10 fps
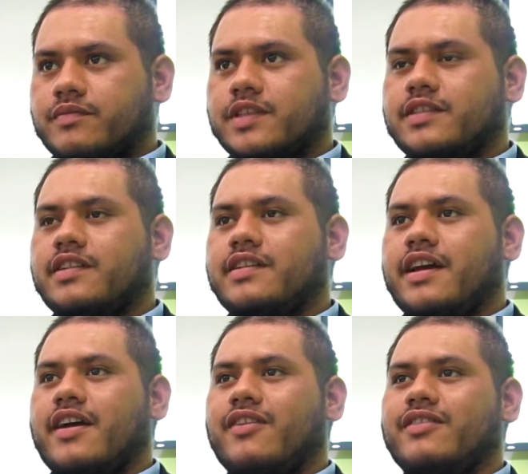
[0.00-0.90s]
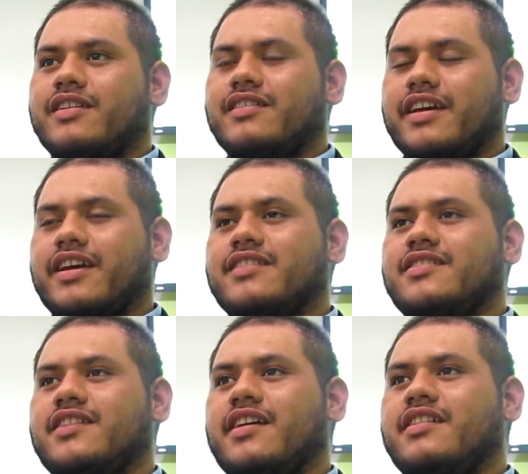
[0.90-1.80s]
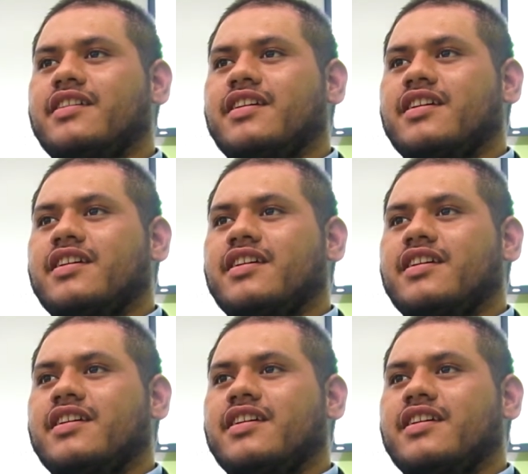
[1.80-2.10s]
sit down and, like I said,